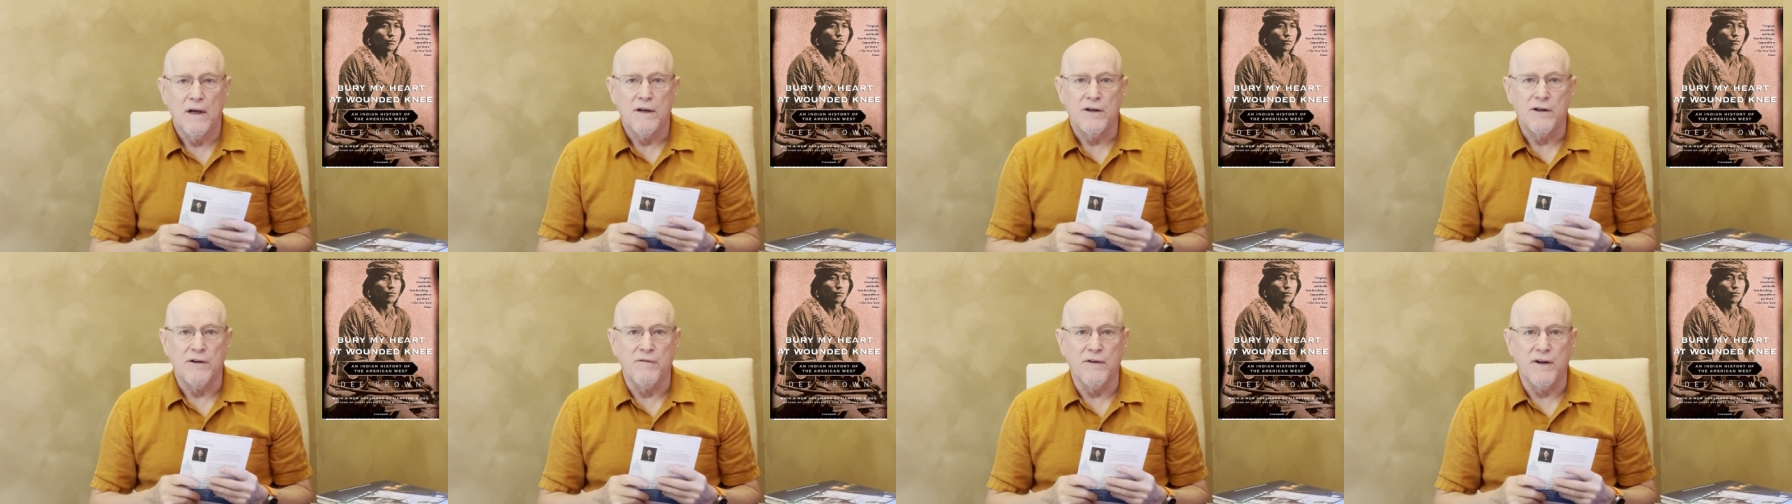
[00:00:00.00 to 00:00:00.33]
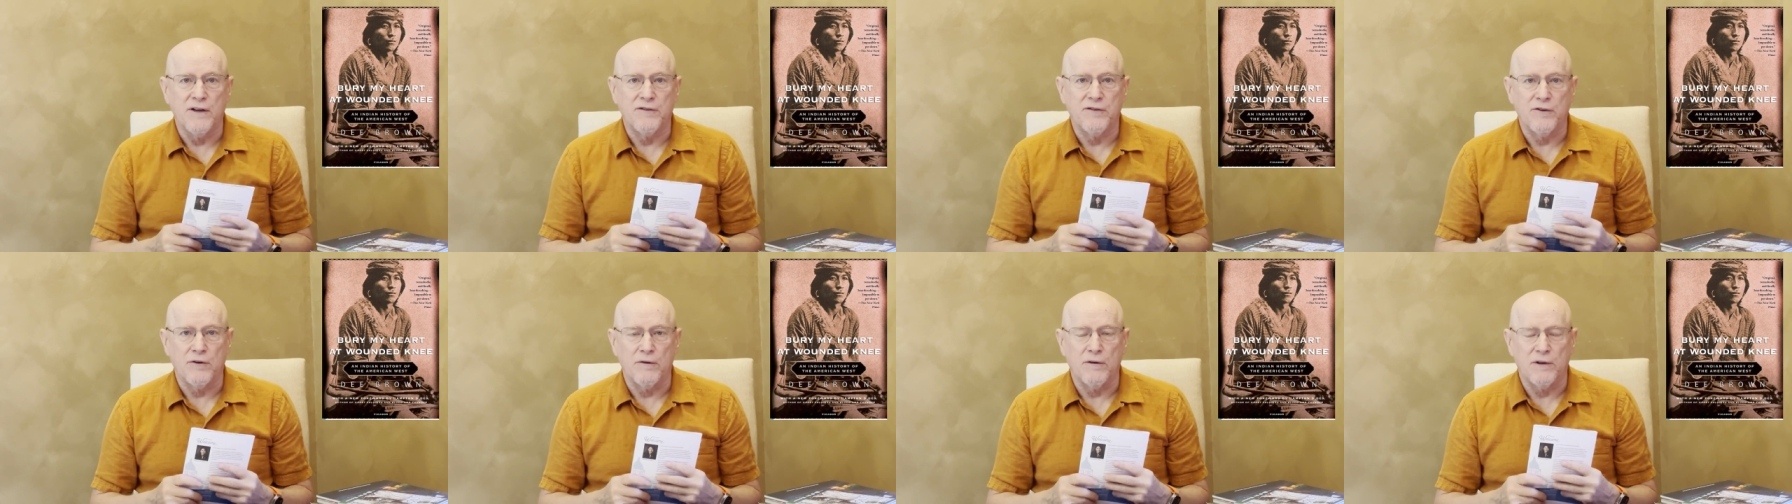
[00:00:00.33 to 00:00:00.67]
to,
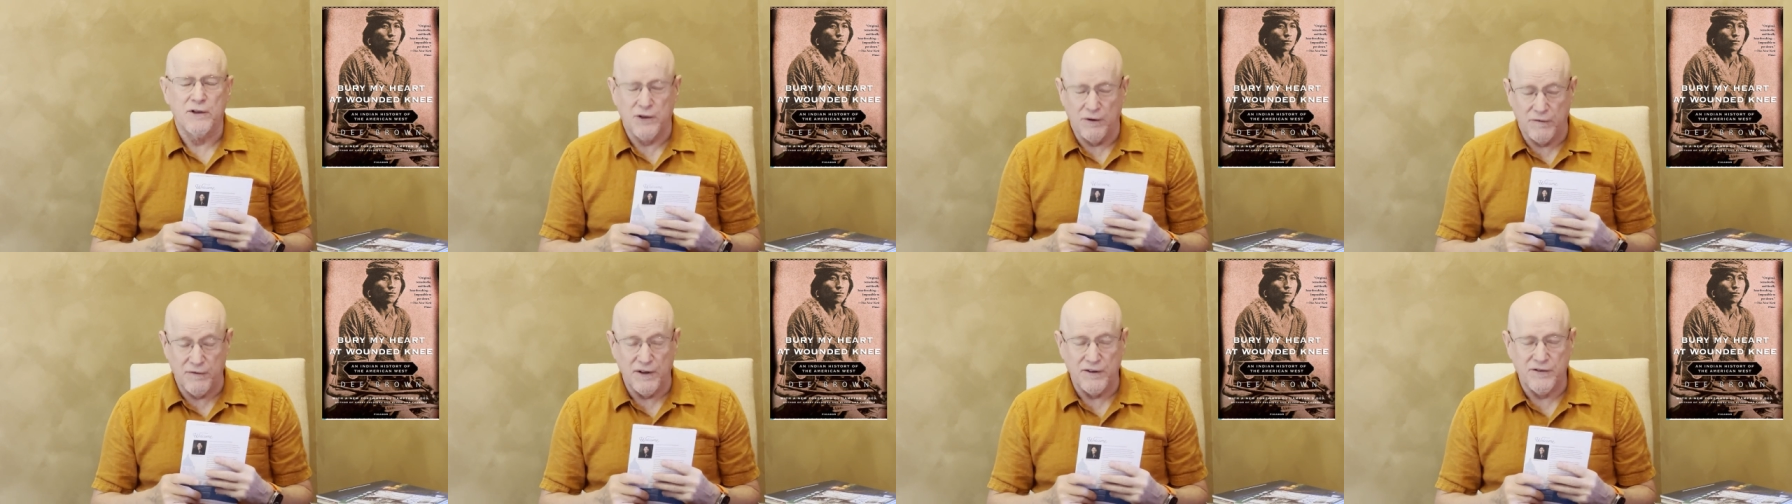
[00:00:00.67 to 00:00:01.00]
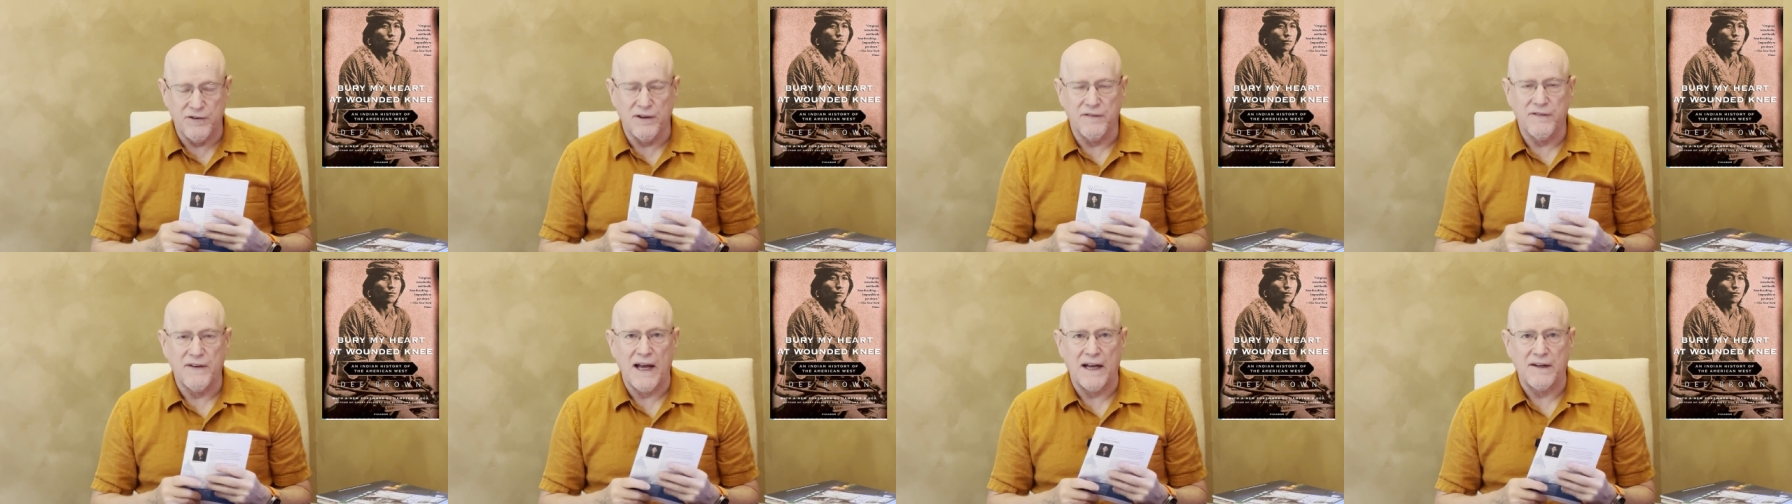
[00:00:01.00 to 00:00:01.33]
visit to
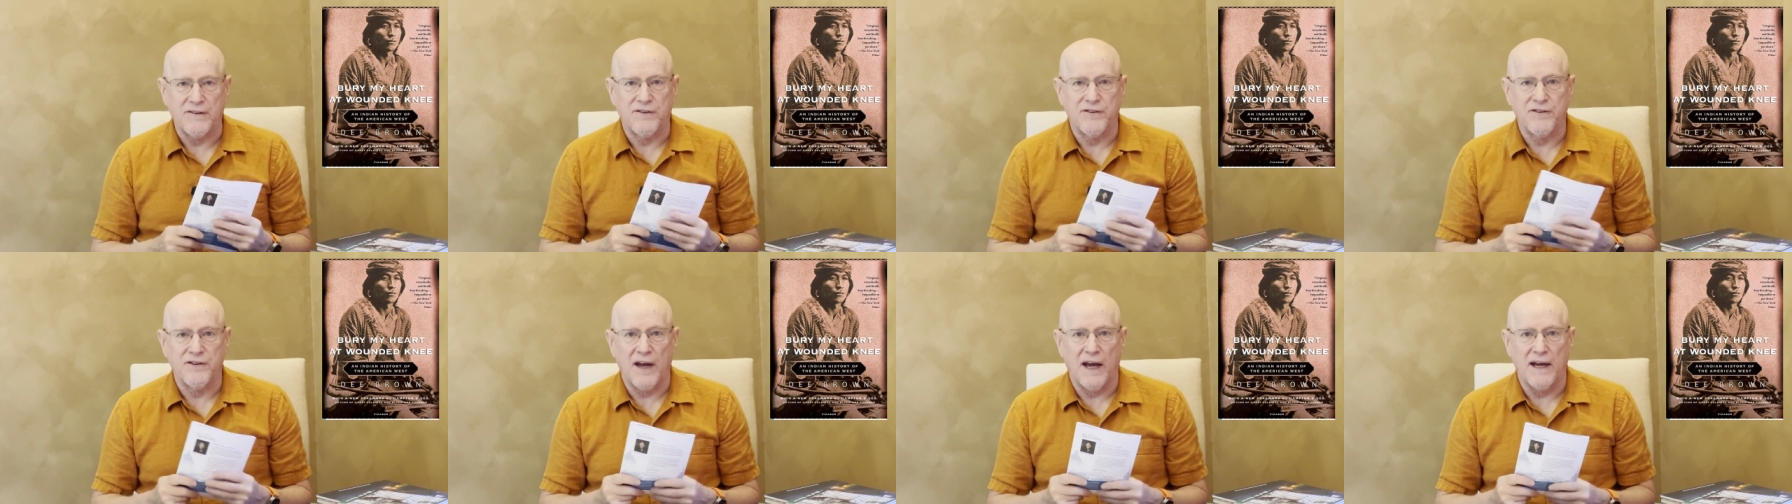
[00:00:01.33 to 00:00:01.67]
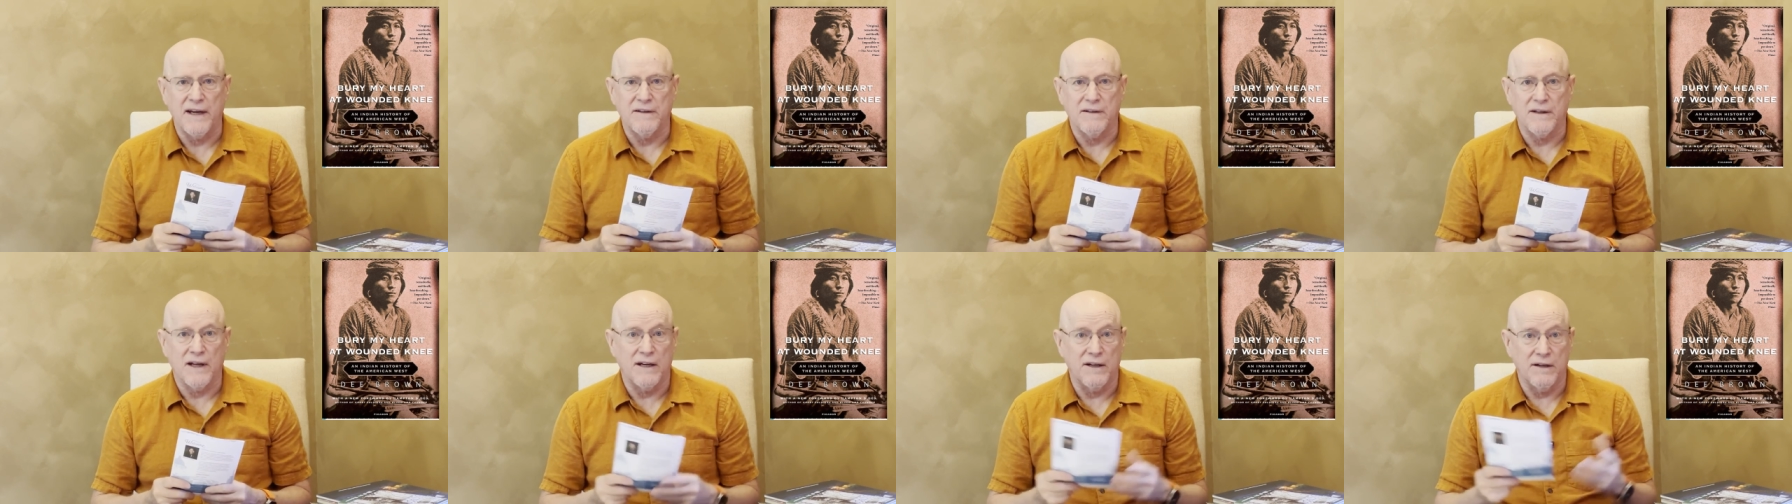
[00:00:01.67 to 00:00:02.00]
visit that
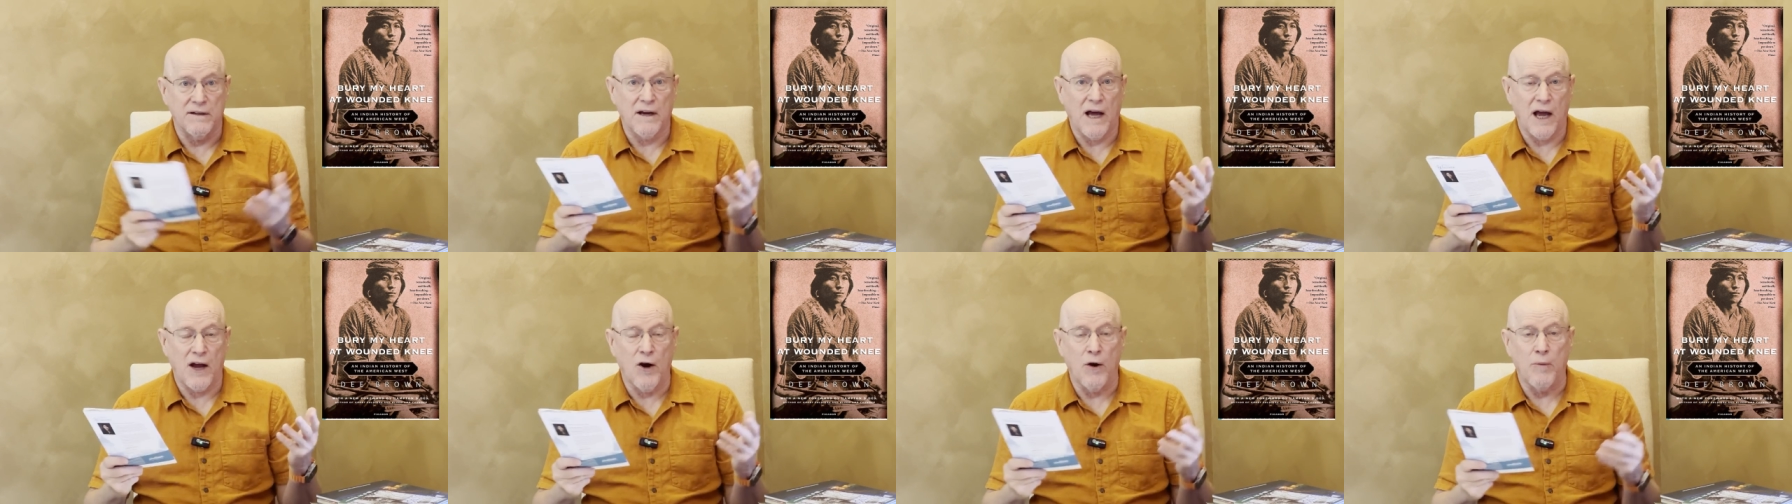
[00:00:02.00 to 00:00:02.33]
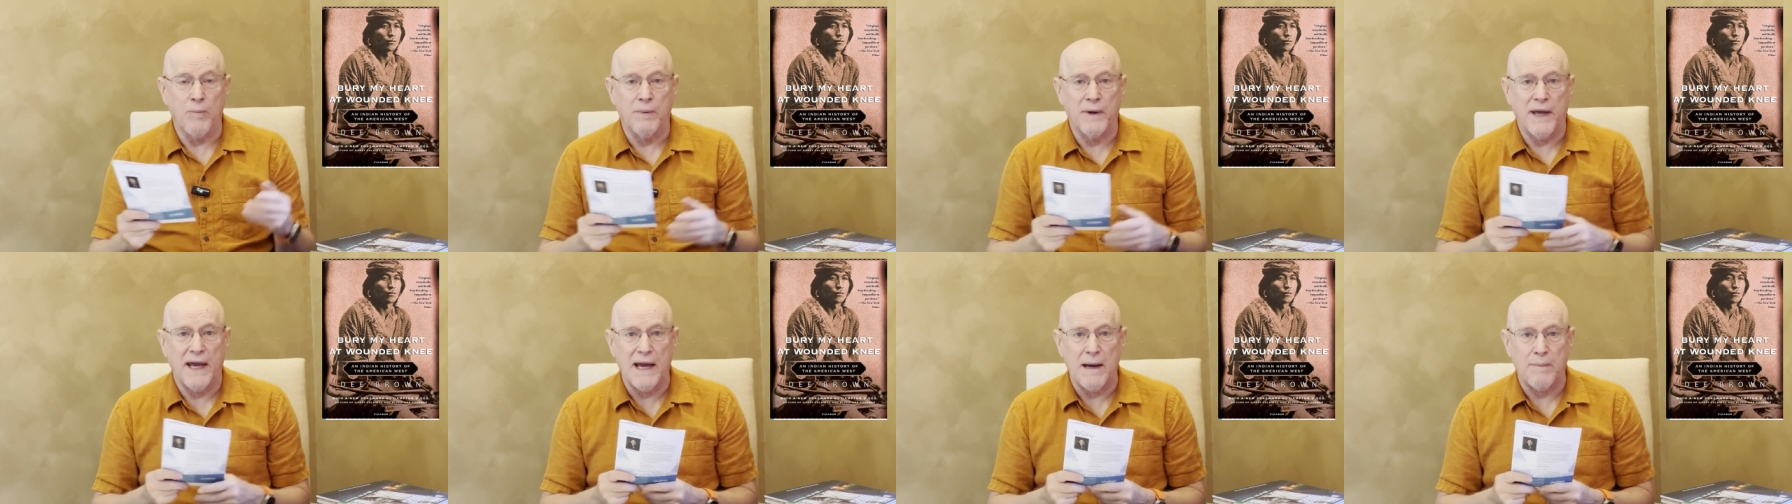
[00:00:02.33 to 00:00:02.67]
site and I
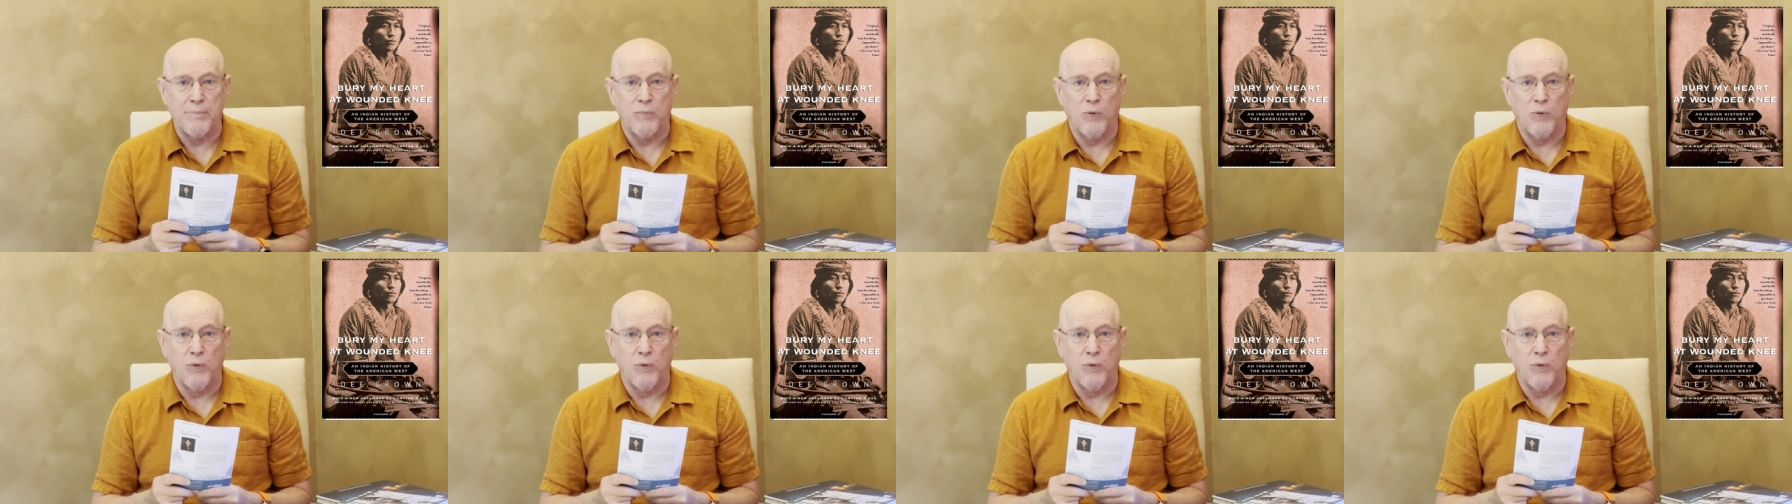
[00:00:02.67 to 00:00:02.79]
hope camp